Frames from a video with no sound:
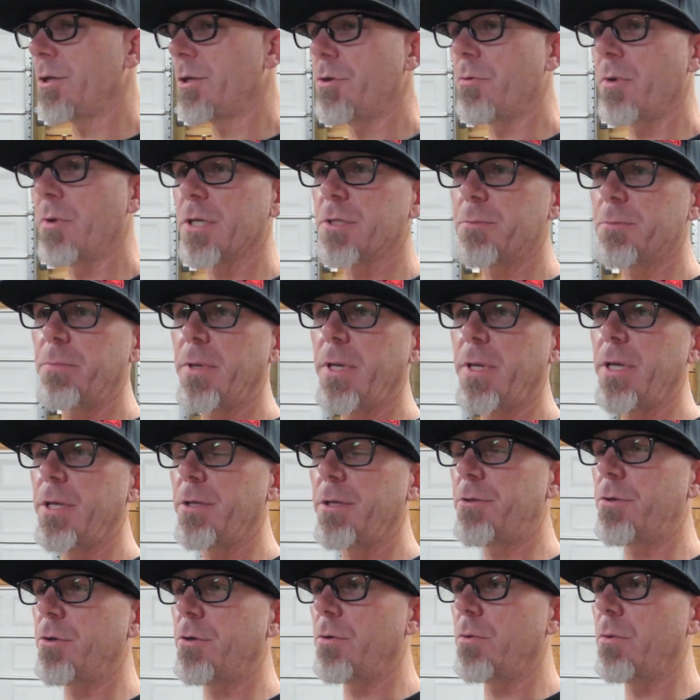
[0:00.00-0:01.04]

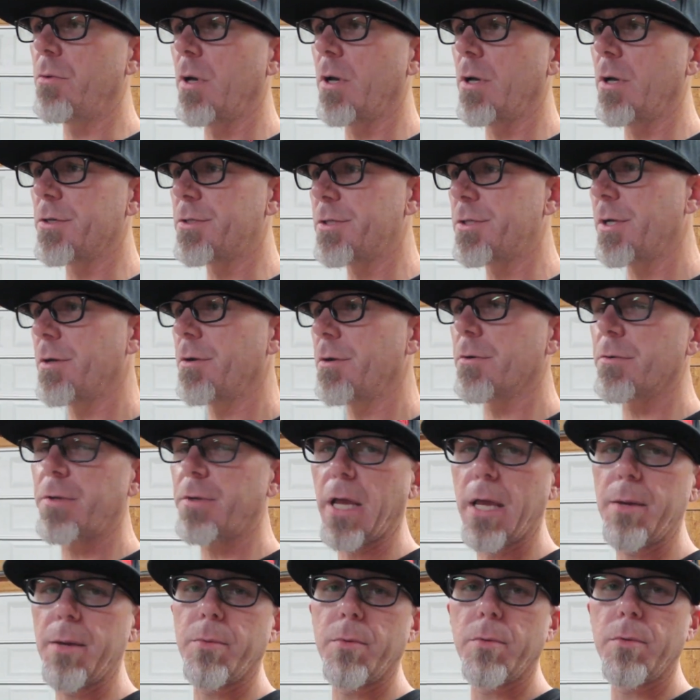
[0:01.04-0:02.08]
USB to serial
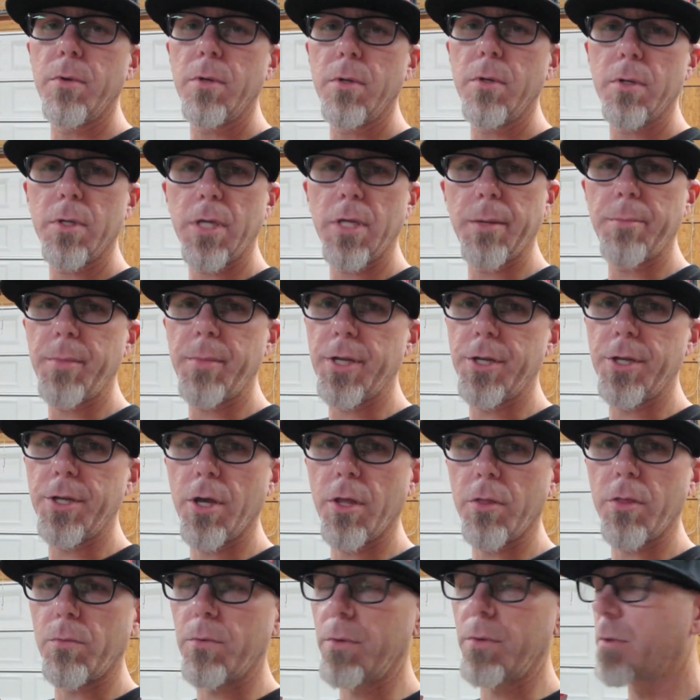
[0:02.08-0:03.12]
cable. Get me
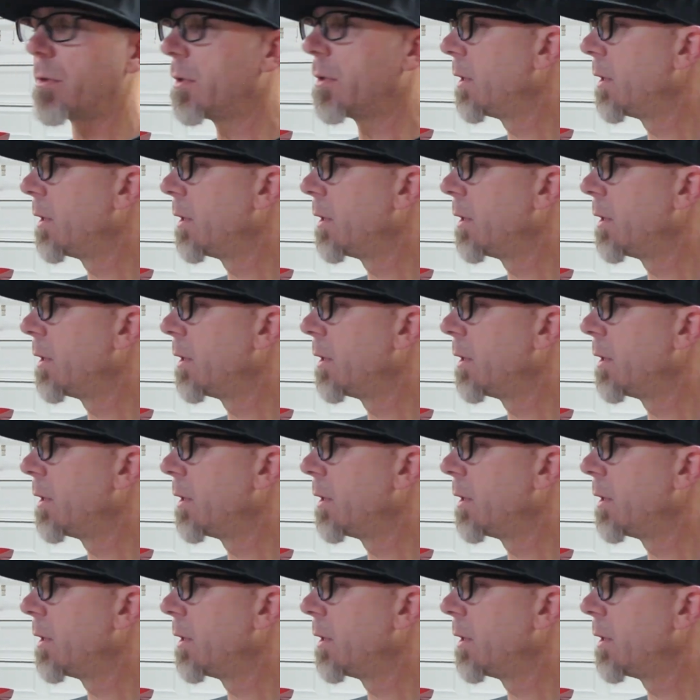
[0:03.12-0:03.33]
another one.